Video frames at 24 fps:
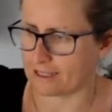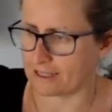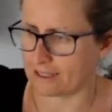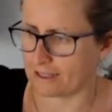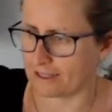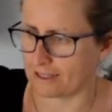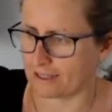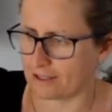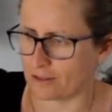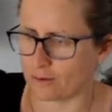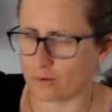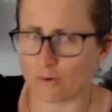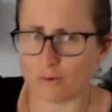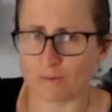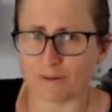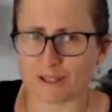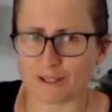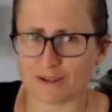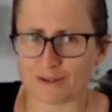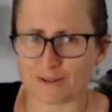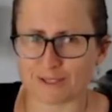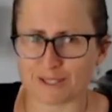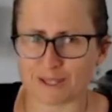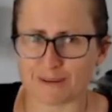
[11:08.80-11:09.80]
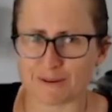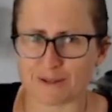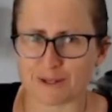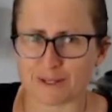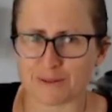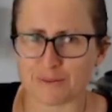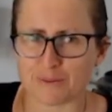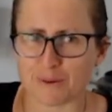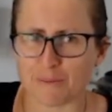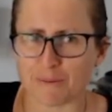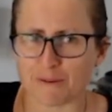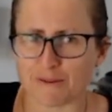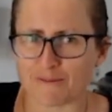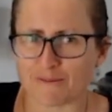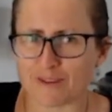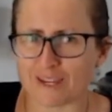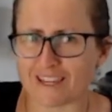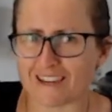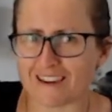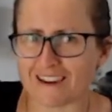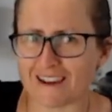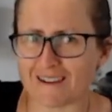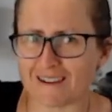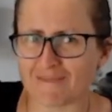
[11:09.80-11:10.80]
Normally you'll see me swapping
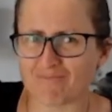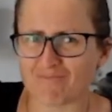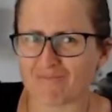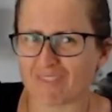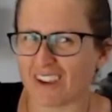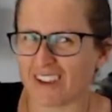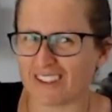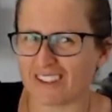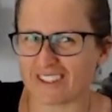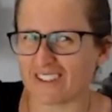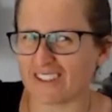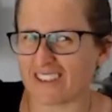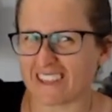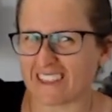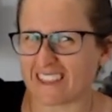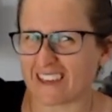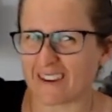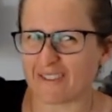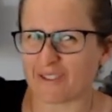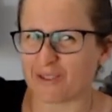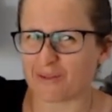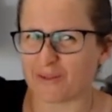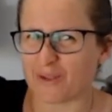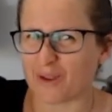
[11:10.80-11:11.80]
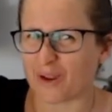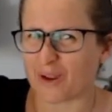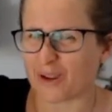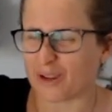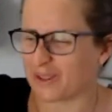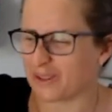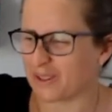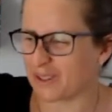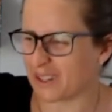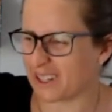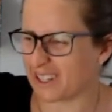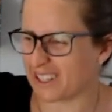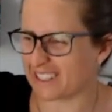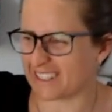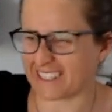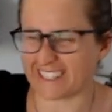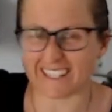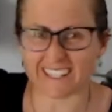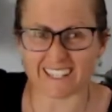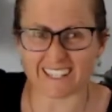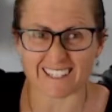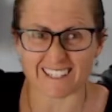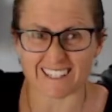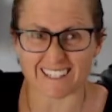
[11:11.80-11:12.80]
vinegar. I don't think that would work on icing.
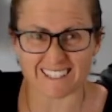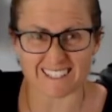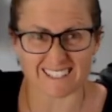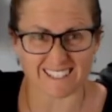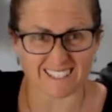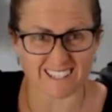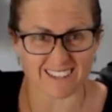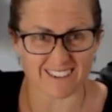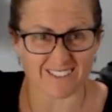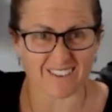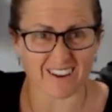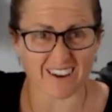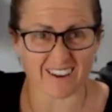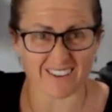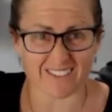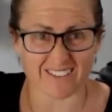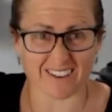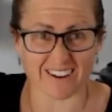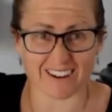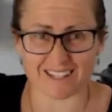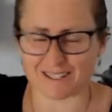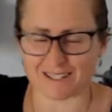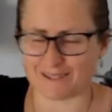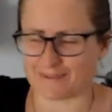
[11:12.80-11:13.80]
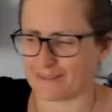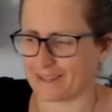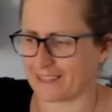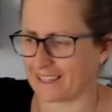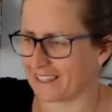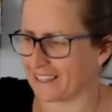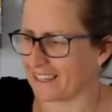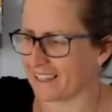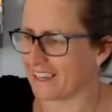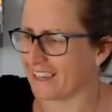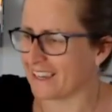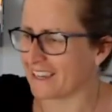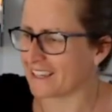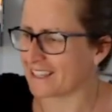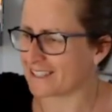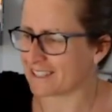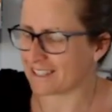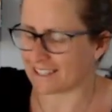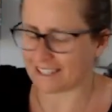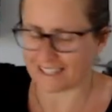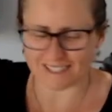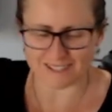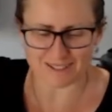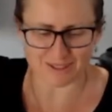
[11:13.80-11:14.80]
That doesn't seem quite right to me. So
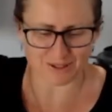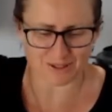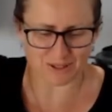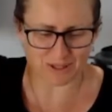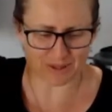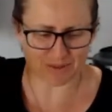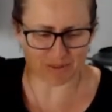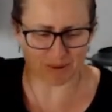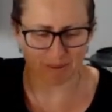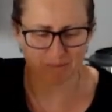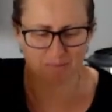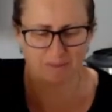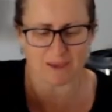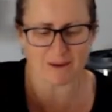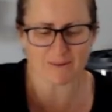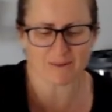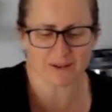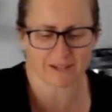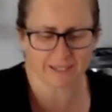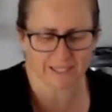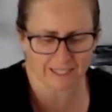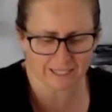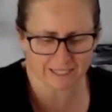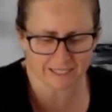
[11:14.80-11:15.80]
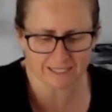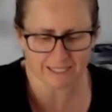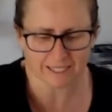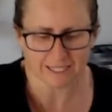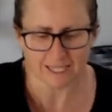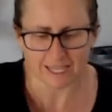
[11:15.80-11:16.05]
let's not swap that one in.